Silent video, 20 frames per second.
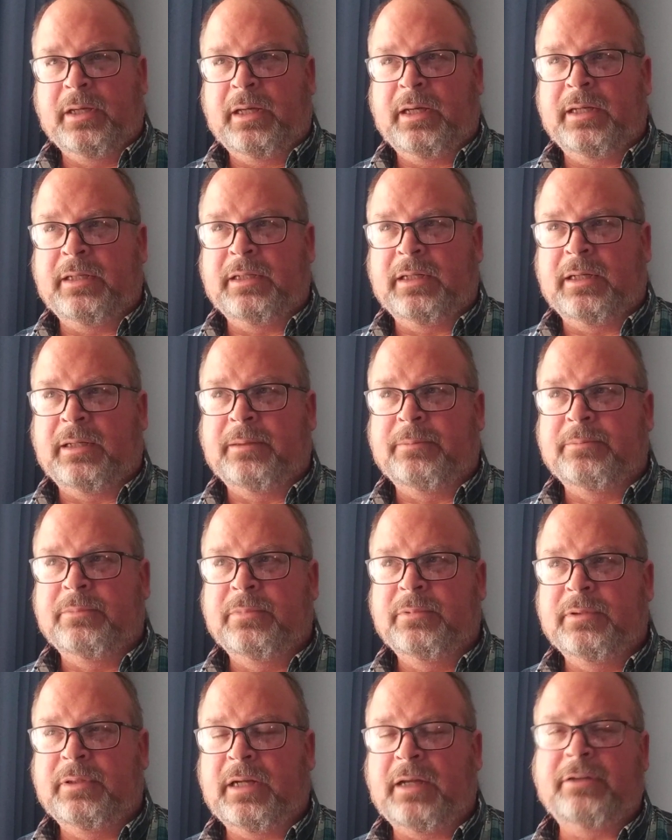And, um,
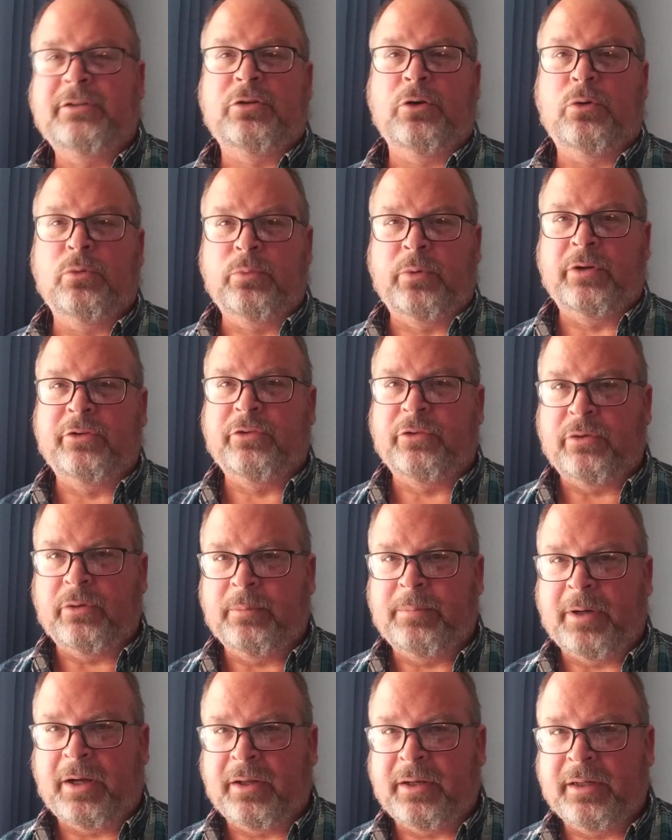and I told Richard
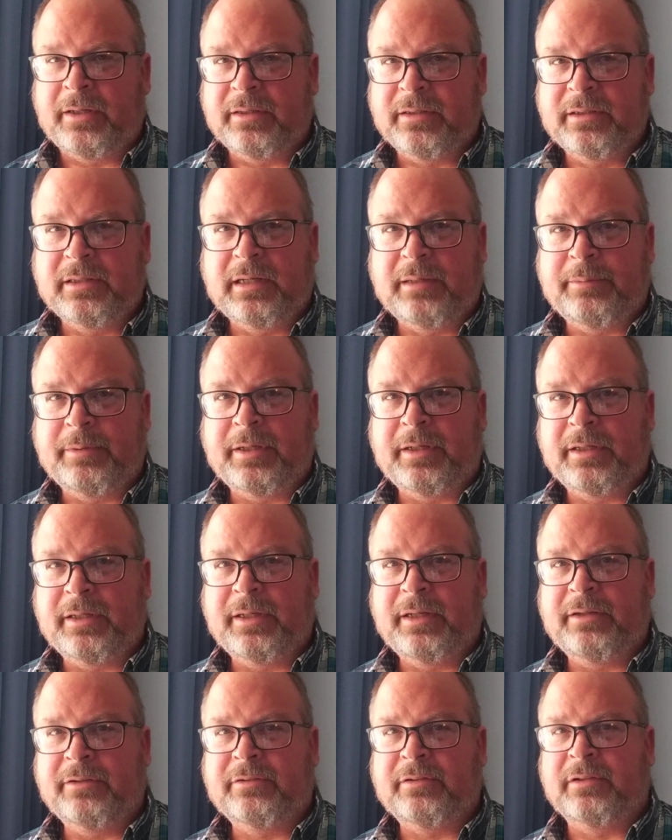about it. I mean,
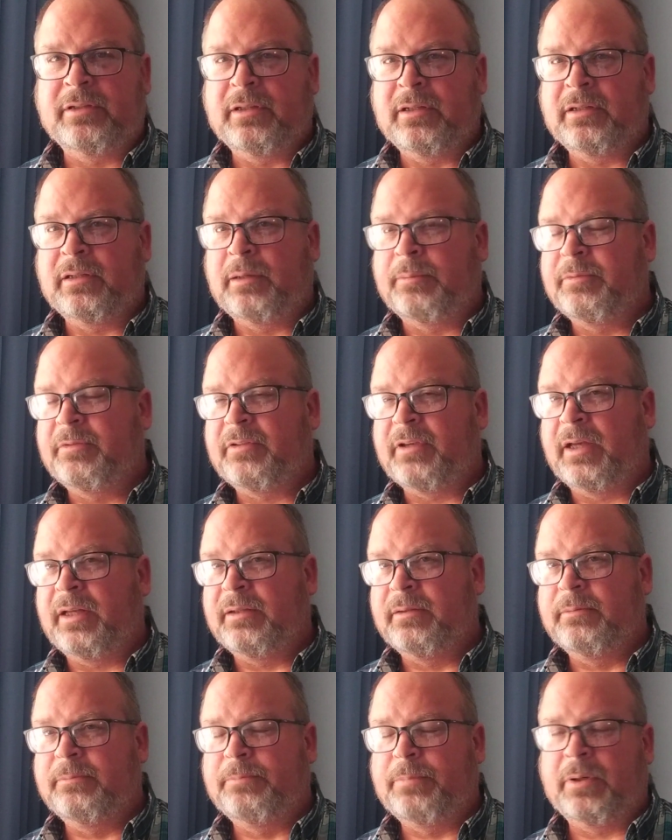and he's a little
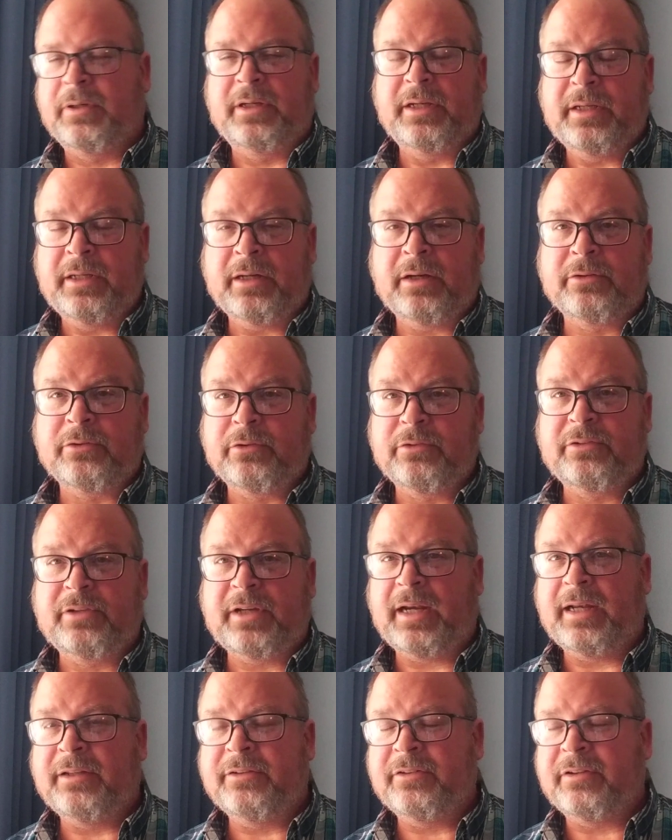upset, but he
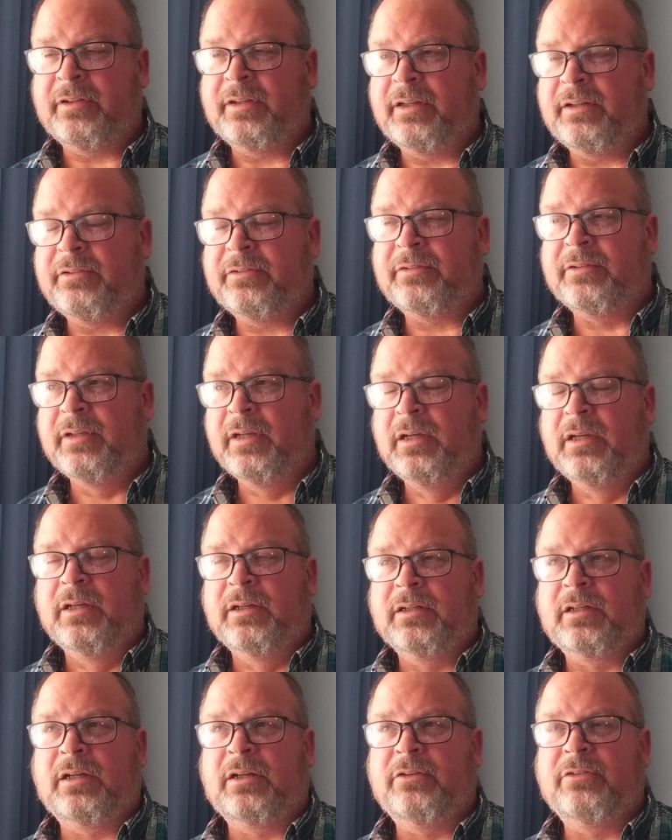understands and he's
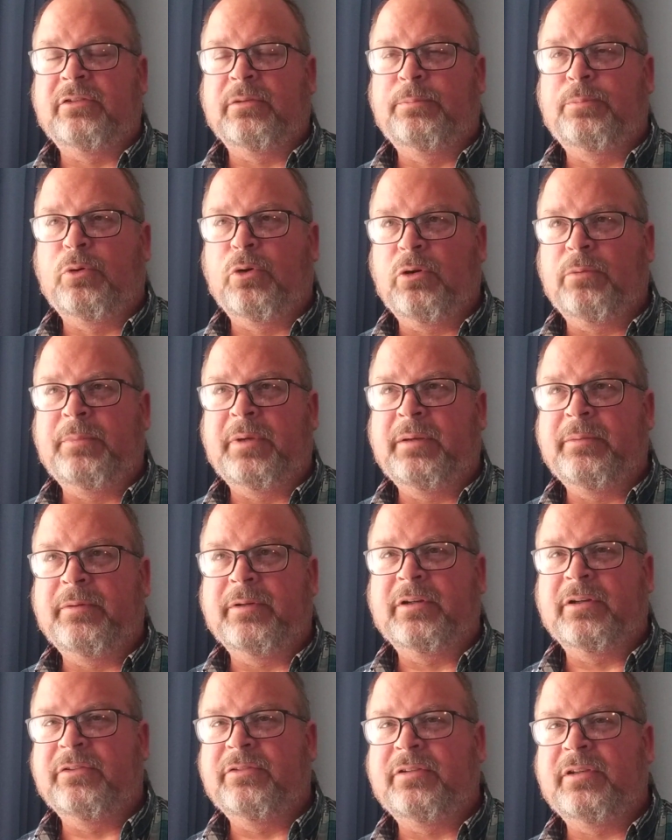going to support me
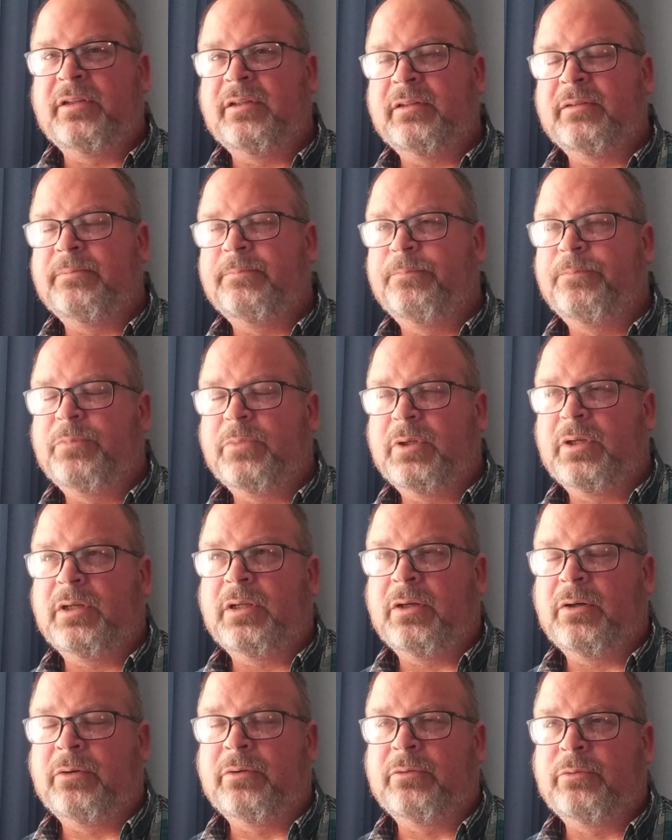because he,
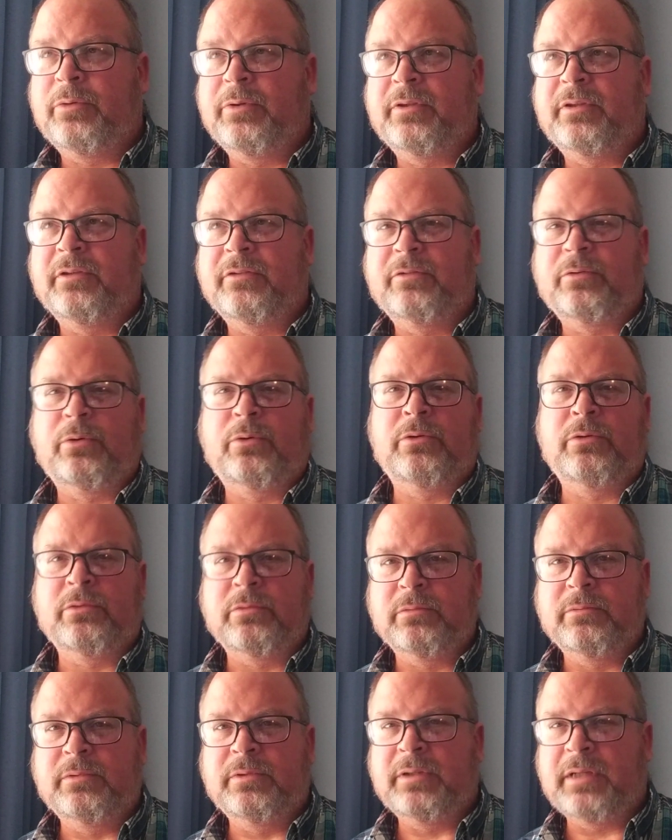you know, with this
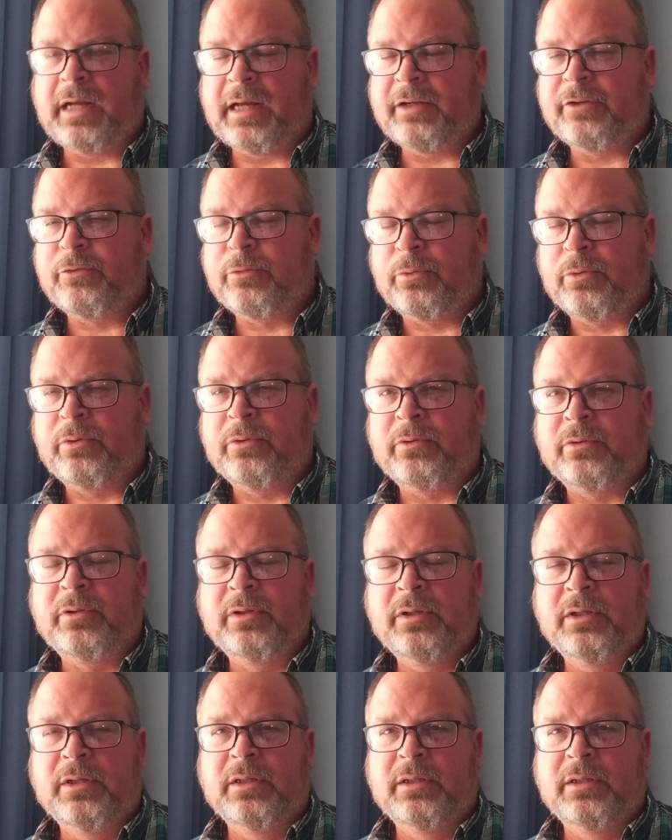whole natural